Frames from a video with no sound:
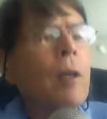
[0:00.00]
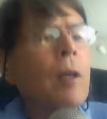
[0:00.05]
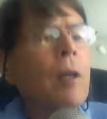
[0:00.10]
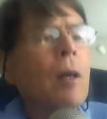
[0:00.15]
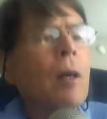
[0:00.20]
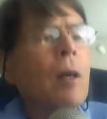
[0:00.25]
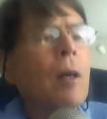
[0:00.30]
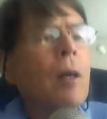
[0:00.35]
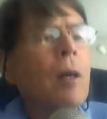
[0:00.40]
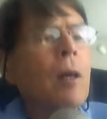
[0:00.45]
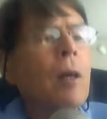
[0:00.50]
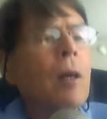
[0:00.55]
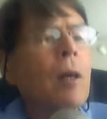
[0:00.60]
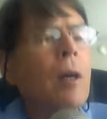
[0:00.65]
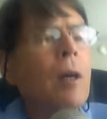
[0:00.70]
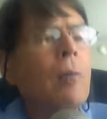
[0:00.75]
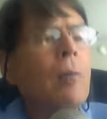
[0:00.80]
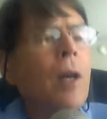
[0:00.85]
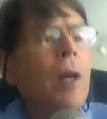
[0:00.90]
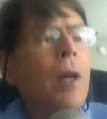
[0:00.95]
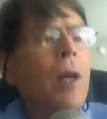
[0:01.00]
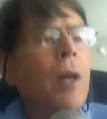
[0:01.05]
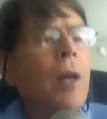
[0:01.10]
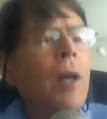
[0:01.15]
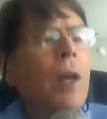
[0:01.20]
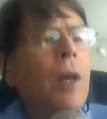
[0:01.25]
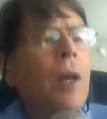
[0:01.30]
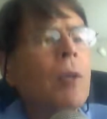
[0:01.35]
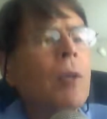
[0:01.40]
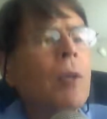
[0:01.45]
not to be
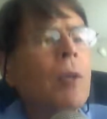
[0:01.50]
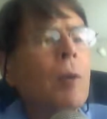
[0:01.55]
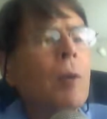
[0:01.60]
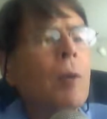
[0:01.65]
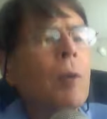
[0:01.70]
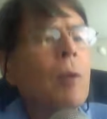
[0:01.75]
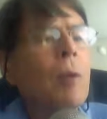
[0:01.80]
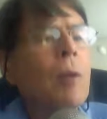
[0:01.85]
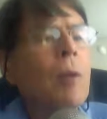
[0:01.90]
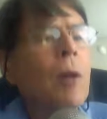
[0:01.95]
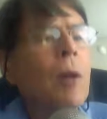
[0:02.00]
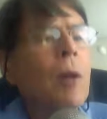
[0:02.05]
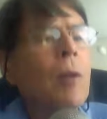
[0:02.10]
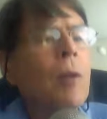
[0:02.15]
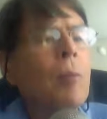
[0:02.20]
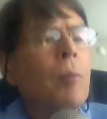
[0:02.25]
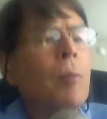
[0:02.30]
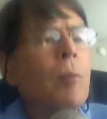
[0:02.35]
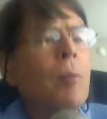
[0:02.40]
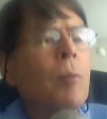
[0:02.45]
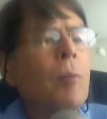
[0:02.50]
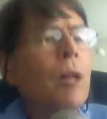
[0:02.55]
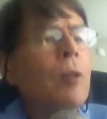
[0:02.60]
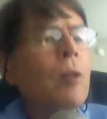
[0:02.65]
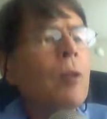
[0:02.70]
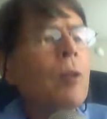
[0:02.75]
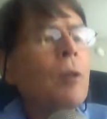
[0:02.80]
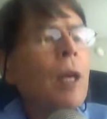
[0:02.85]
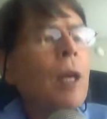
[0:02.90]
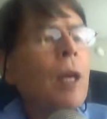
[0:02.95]
dominated by them. But that's
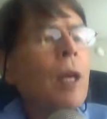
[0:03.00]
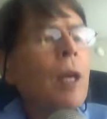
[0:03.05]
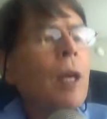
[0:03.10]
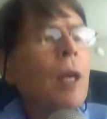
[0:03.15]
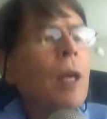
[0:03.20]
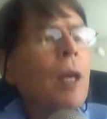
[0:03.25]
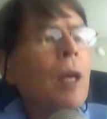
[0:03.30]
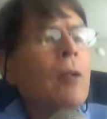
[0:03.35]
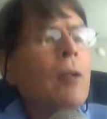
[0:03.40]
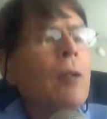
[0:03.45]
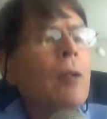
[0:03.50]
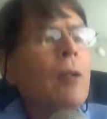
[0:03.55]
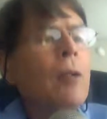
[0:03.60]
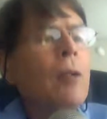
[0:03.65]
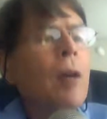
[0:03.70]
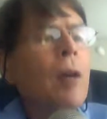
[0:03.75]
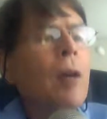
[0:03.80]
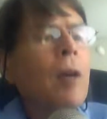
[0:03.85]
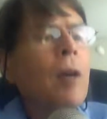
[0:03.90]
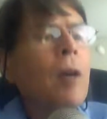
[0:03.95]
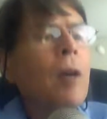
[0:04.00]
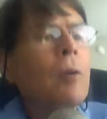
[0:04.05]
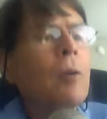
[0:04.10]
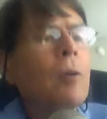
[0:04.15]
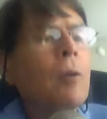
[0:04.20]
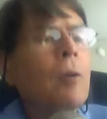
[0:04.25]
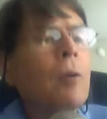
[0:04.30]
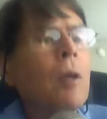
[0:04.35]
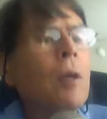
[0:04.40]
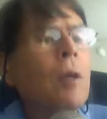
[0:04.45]
okay. You don't have to.
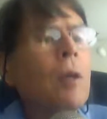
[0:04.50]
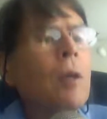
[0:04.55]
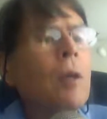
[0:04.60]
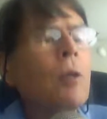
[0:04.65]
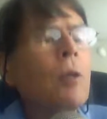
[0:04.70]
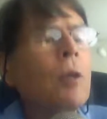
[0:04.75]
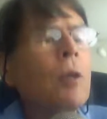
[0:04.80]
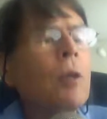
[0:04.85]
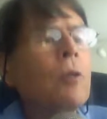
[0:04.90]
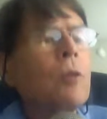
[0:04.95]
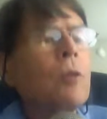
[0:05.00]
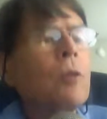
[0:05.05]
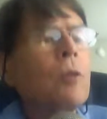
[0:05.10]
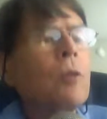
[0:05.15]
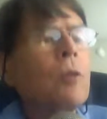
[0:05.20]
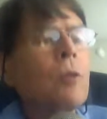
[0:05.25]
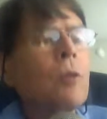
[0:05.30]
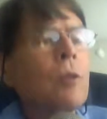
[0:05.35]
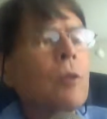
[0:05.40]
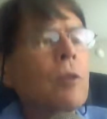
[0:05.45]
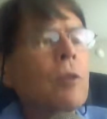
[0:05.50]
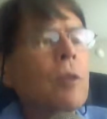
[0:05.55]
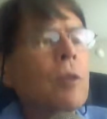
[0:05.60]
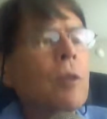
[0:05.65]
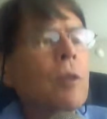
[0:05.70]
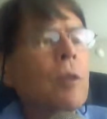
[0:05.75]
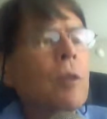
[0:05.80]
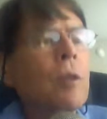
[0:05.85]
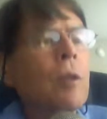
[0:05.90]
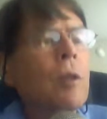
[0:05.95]
You can just
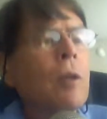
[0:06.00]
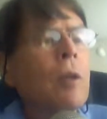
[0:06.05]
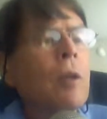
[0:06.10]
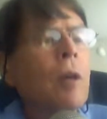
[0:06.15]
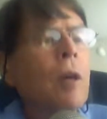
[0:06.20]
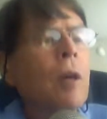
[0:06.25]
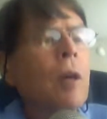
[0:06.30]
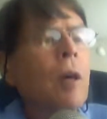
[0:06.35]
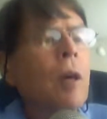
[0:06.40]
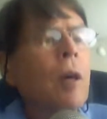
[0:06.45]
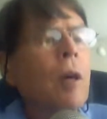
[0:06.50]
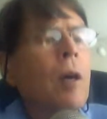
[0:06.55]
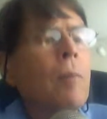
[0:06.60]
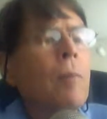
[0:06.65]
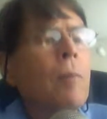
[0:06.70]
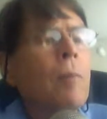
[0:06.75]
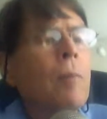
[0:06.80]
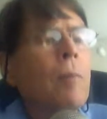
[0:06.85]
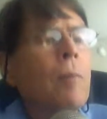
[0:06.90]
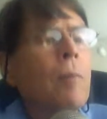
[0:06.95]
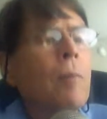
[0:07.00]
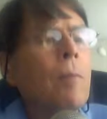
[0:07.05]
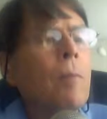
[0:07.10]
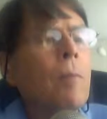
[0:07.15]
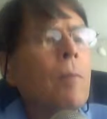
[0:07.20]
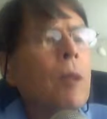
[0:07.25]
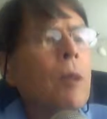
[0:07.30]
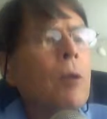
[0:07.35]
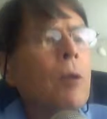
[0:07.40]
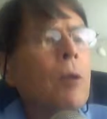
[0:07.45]
um,
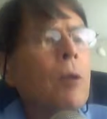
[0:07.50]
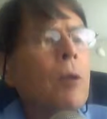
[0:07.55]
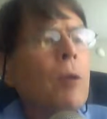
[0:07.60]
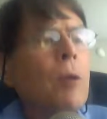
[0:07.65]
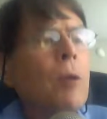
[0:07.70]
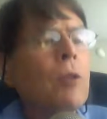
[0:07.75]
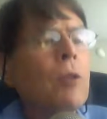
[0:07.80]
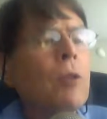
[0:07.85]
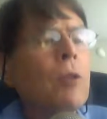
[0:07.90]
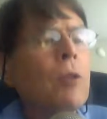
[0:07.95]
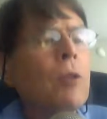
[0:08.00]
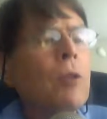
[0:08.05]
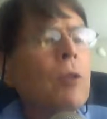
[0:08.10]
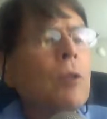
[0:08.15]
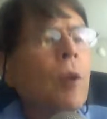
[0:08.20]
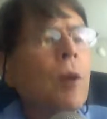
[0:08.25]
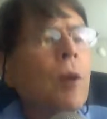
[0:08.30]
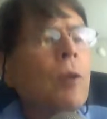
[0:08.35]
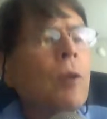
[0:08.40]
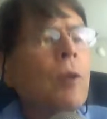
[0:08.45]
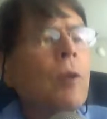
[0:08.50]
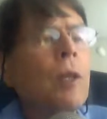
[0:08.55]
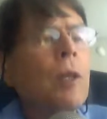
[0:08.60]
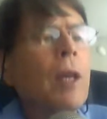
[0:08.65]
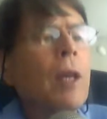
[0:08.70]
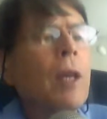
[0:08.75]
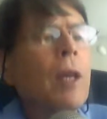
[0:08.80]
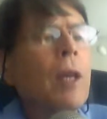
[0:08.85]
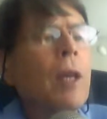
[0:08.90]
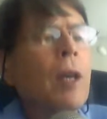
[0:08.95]
you can just work on the
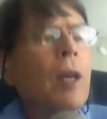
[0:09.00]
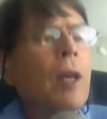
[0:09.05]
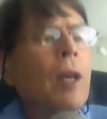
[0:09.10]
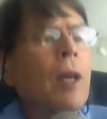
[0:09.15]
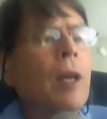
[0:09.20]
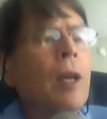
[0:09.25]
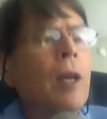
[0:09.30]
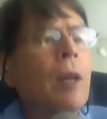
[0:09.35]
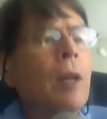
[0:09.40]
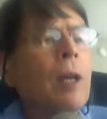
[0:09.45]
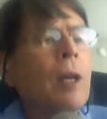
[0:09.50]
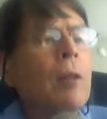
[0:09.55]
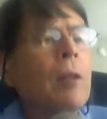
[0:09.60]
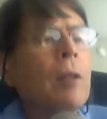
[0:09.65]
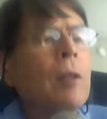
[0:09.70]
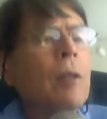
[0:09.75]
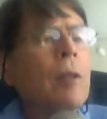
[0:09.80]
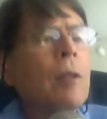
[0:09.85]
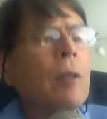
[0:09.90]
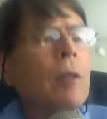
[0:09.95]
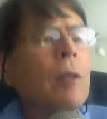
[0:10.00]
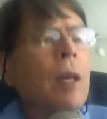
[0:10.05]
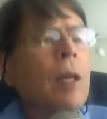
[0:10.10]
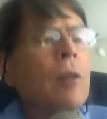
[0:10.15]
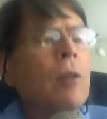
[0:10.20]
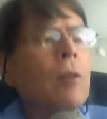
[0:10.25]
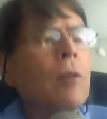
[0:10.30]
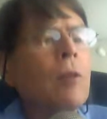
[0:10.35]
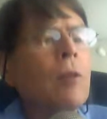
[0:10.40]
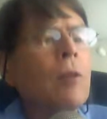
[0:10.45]
exile directly
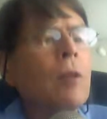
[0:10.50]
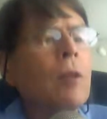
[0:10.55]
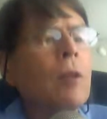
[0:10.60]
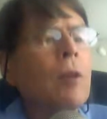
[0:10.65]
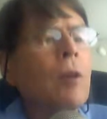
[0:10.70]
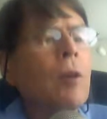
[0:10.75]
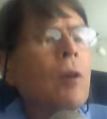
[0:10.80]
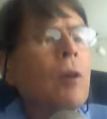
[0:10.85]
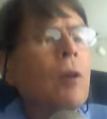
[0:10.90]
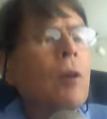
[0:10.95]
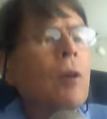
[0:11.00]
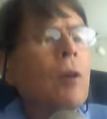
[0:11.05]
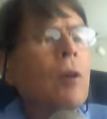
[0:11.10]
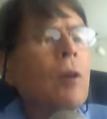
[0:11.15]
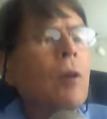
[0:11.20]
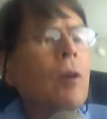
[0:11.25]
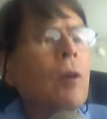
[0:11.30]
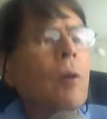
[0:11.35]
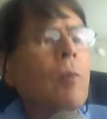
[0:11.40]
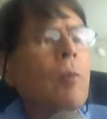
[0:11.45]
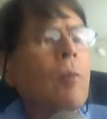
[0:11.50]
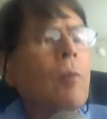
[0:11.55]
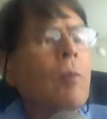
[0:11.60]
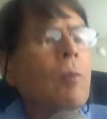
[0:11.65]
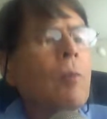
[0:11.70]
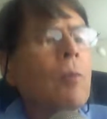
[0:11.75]
and um,